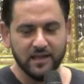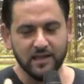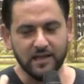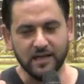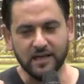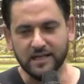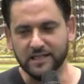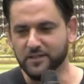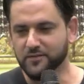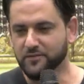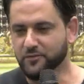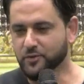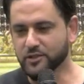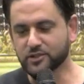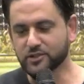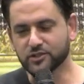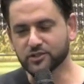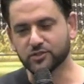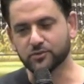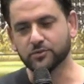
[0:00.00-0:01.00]
God, if we
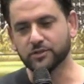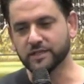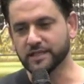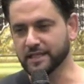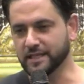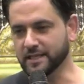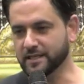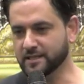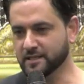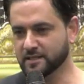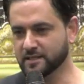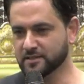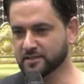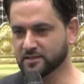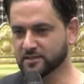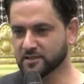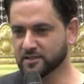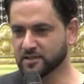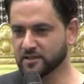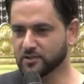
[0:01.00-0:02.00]
just read,
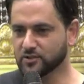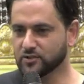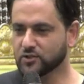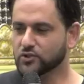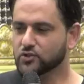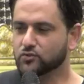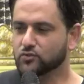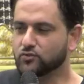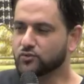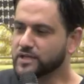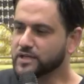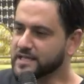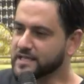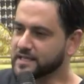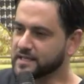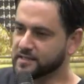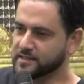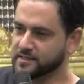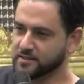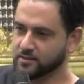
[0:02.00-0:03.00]

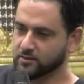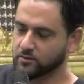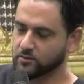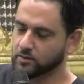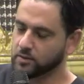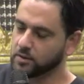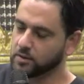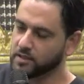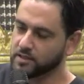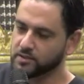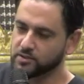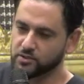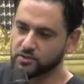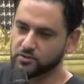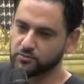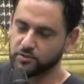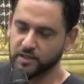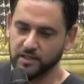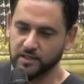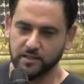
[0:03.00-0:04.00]
Wallahi, just
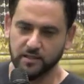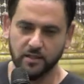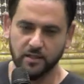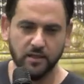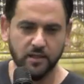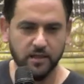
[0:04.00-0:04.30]
read.